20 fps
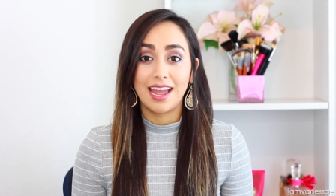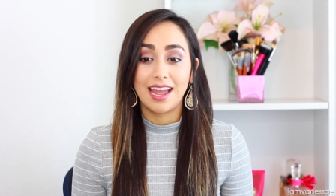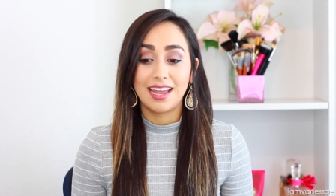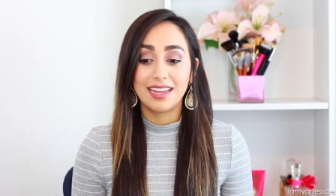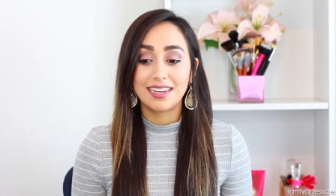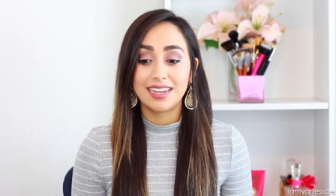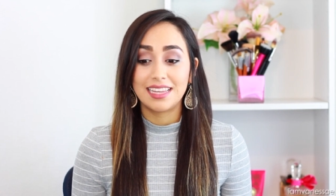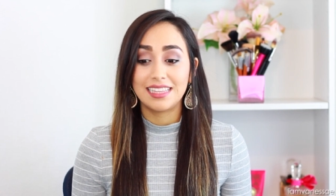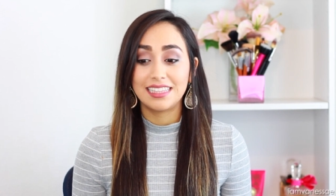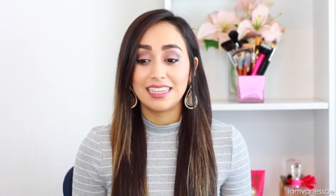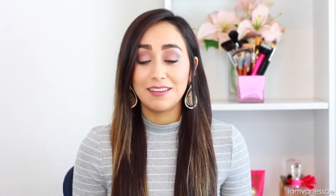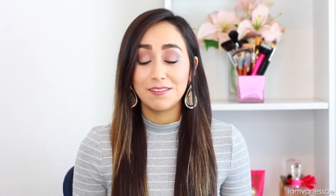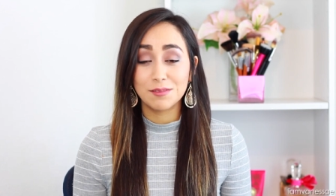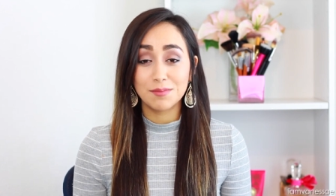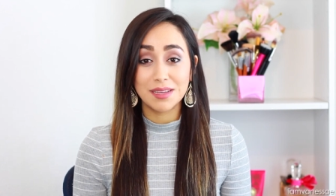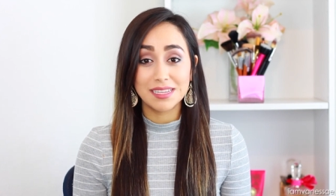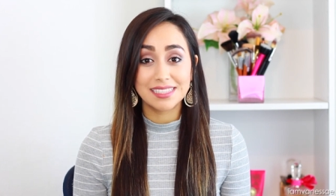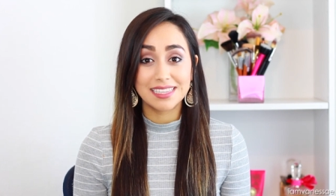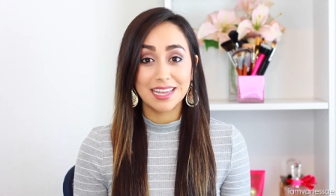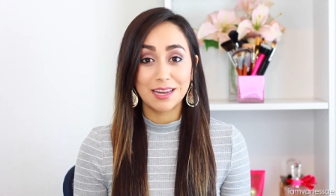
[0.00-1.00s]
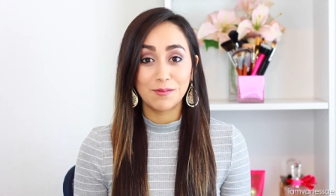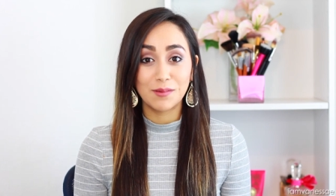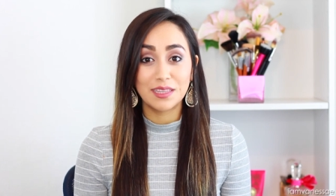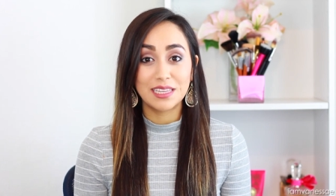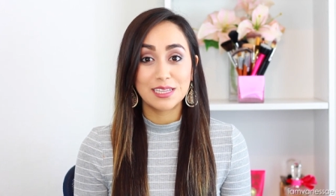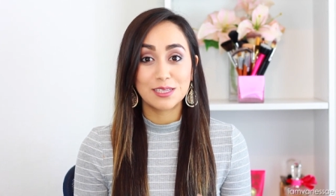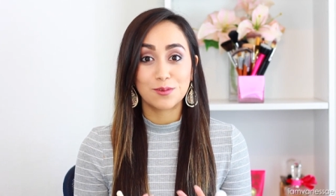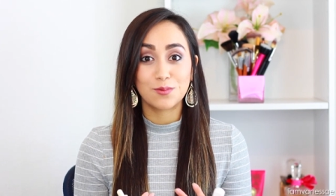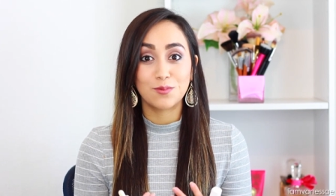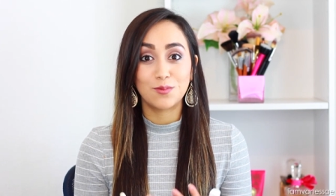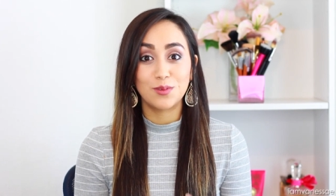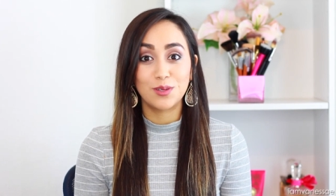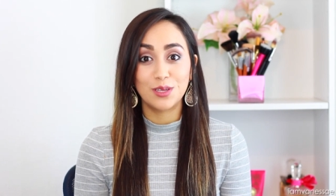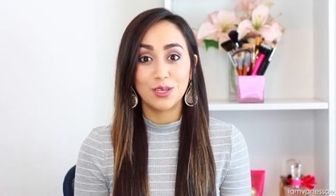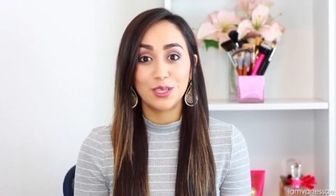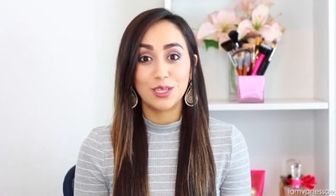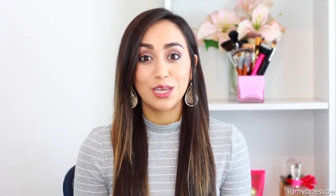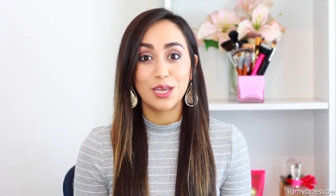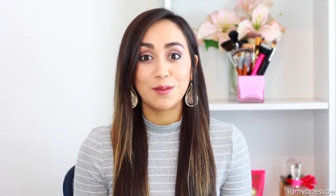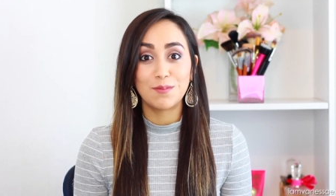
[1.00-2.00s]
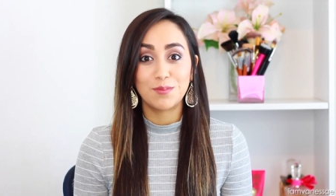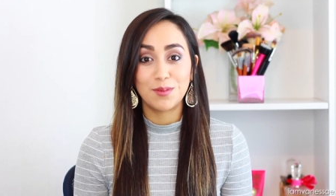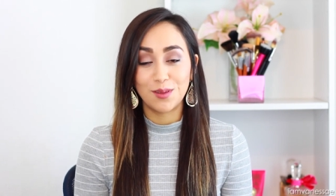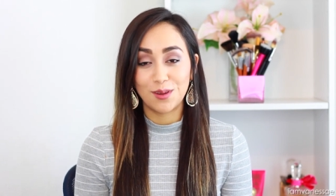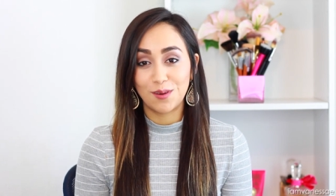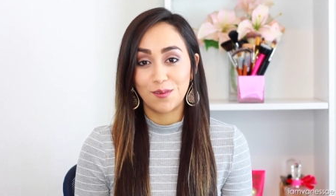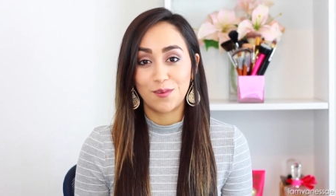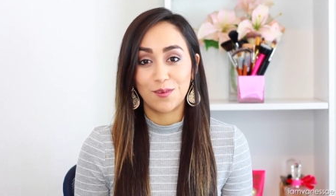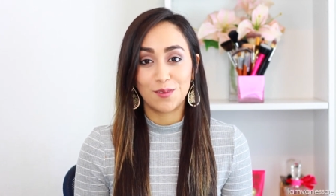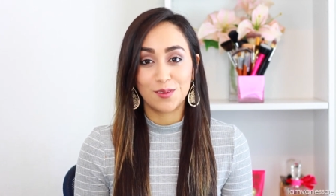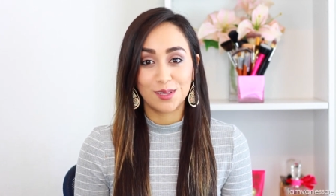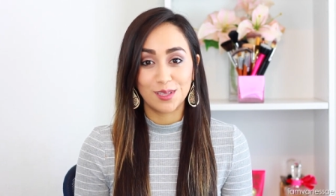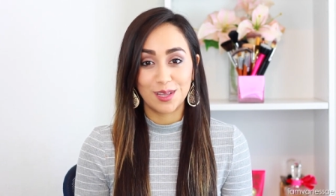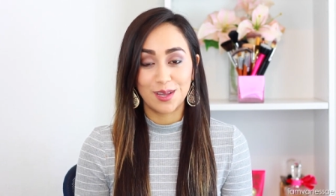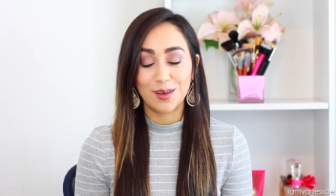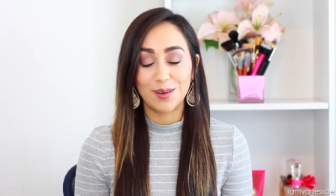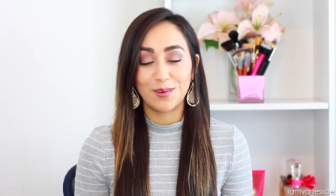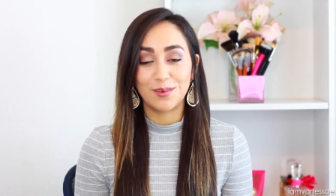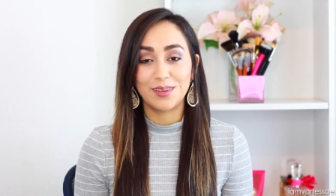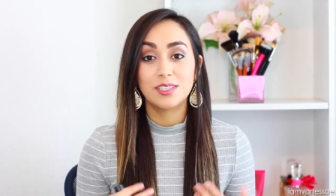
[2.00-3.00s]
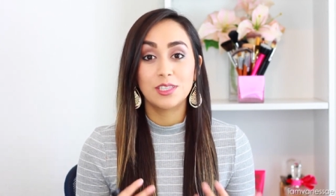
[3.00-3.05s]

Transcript: and it leaves my skin with this really beautiful glow.